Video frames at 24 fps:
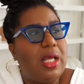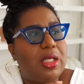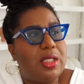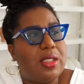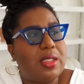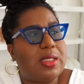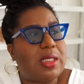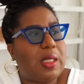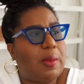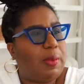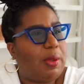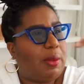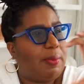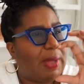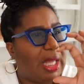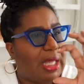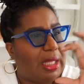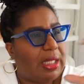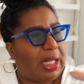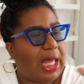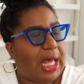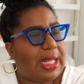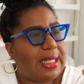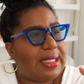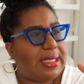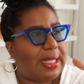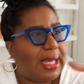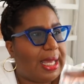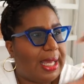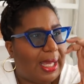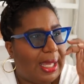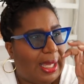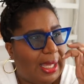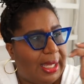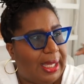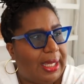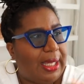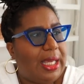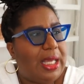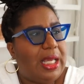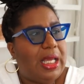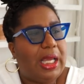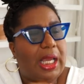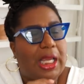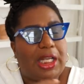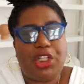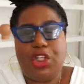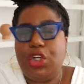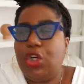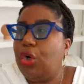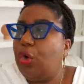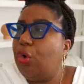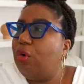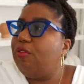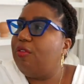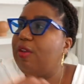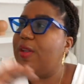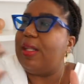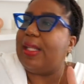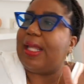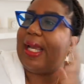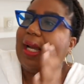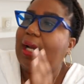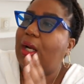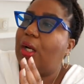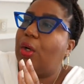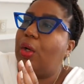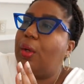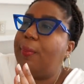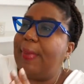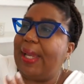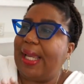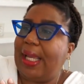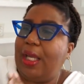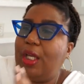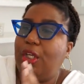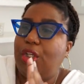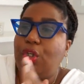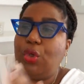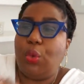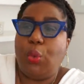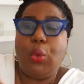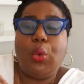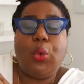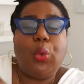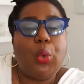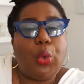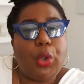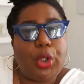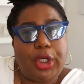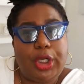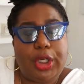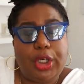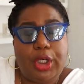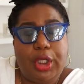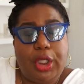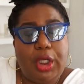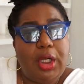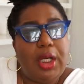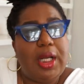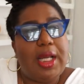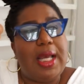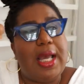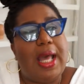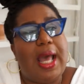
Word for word: sipping my latte, and you're over there making your order.